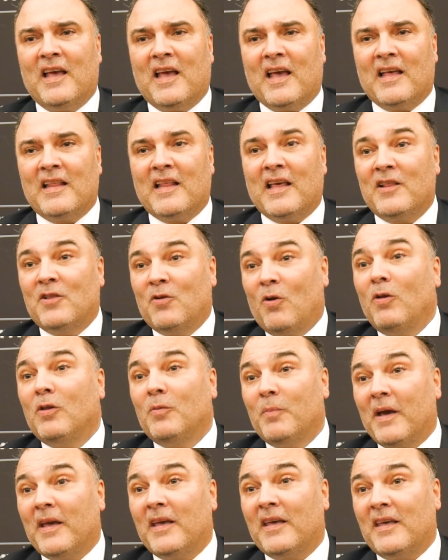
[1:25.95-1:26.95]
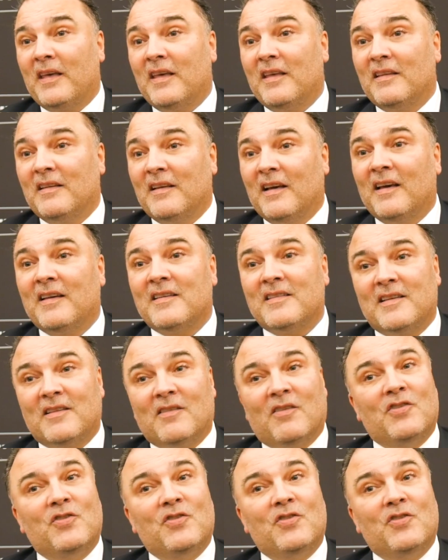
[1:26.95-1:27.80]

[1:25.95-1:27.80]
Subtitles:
And I told Mikey, I said,